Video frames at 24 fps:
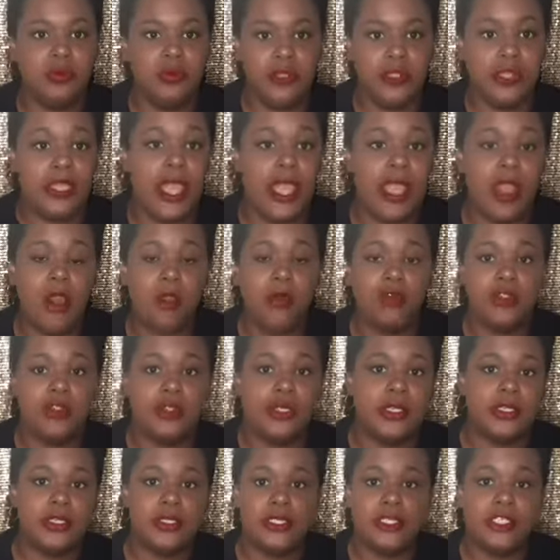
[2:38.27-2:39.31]
with that whole
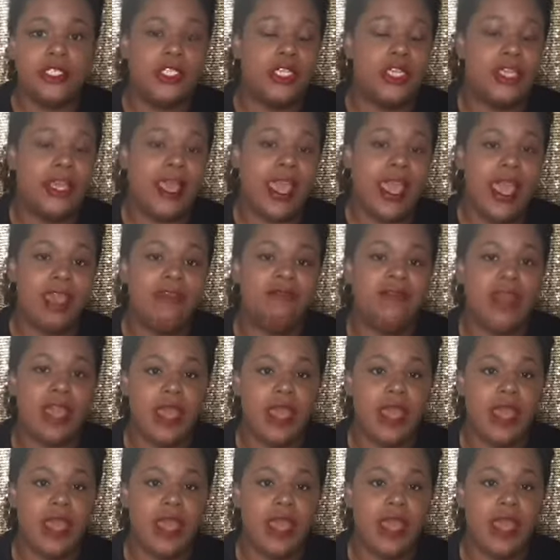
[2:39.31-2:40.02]
transition and I have